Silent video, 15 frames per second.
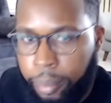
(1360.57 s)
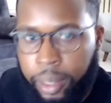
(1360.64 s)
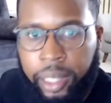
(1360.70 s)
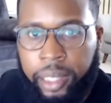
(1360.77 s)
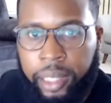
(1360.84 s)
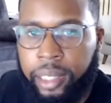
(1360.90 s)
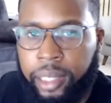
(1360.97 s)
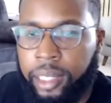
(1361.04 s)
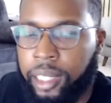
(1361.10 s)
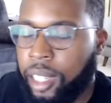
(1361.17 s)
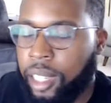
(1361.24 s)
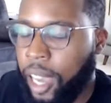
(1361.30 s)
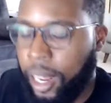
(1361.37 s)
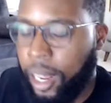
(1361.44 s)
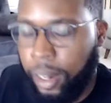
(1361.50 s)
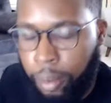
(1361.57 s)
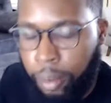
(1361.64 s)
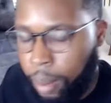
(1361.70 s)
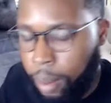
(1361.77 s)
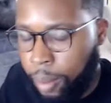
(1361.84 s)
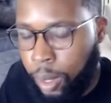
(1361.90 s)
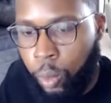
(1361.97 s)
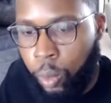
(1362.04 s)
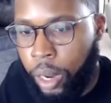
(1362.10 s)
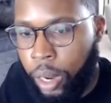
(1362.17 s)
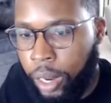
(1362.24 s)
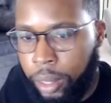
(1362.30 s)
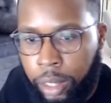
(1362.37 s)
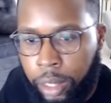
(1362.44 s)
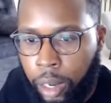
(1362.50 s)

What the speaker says: because, I don't know, maybe you want,